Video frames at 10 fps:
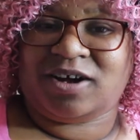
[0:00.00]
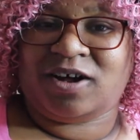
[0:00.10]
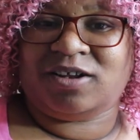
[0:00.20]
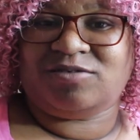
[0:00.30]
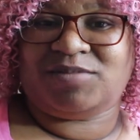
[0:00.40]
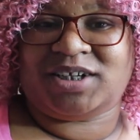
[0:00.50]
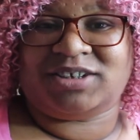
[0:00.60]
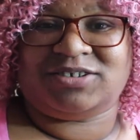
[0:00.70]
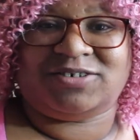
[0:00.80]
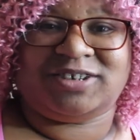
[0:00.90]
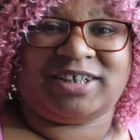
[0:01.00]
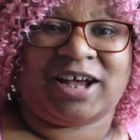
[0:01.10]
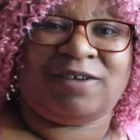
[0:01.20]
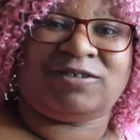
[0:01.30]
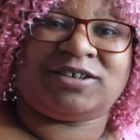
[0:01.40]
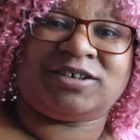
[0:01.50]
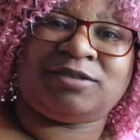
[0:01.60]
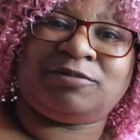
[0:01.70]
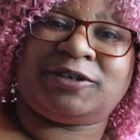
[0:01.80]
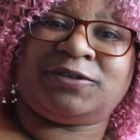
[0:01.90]
All of my stories have
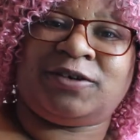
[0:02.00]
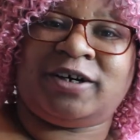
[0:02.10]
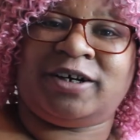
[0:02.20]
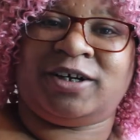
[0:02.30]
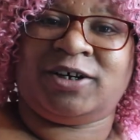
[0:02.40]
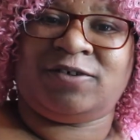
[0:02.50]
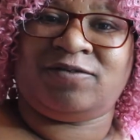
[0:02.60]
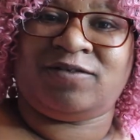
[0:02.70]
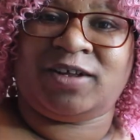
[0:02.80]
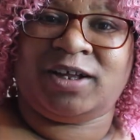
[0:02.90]
some sort of